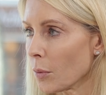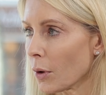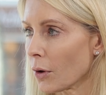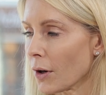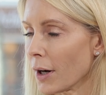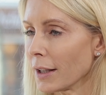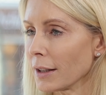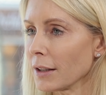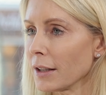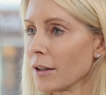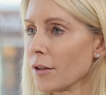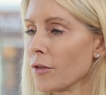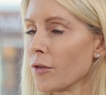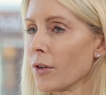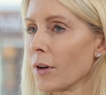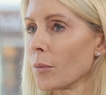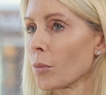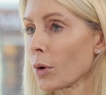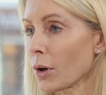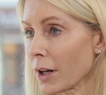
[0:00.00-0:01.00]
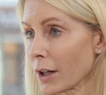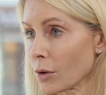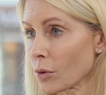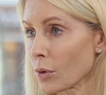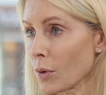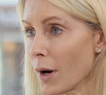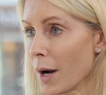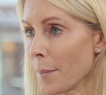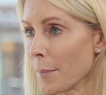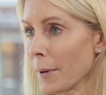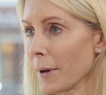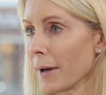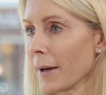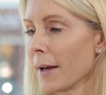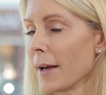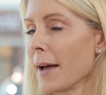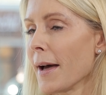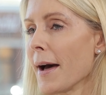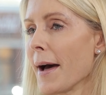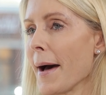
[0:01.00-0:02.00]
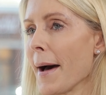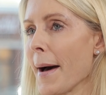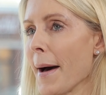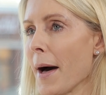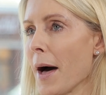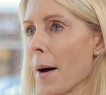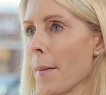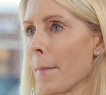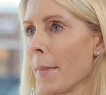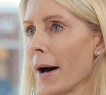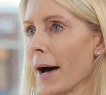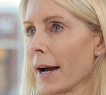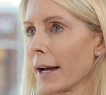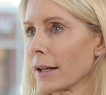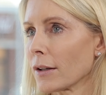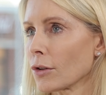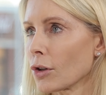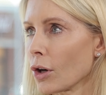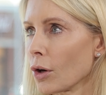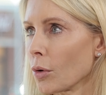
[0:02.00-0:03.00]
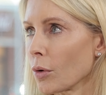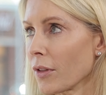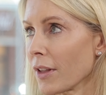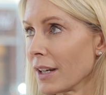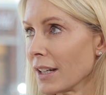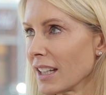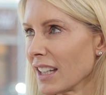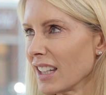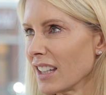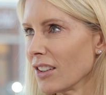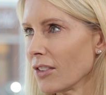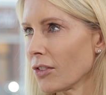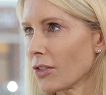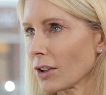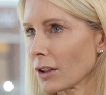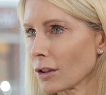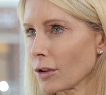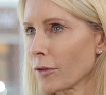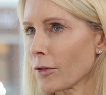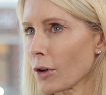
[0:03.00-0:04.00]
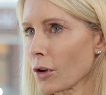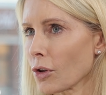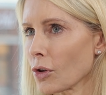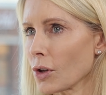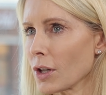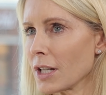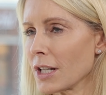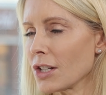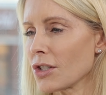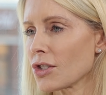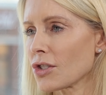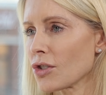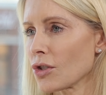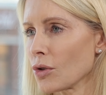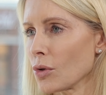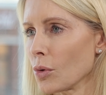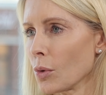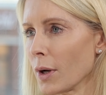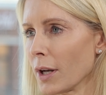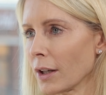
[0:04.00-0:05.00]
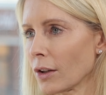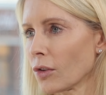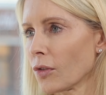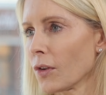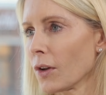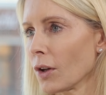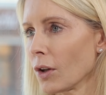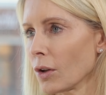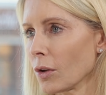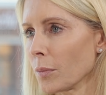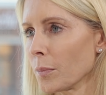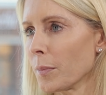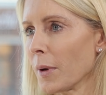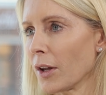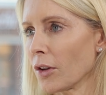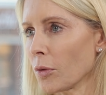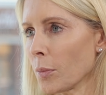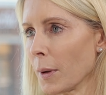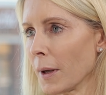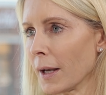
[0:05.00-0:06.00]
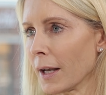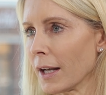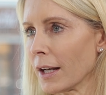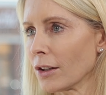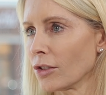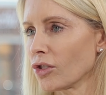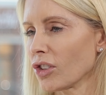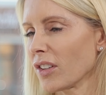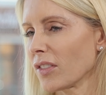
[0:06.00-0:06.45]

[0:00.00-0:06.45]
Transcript: where I live and where I grew up. I go then east, a little further east to Hicksville, Bethpage.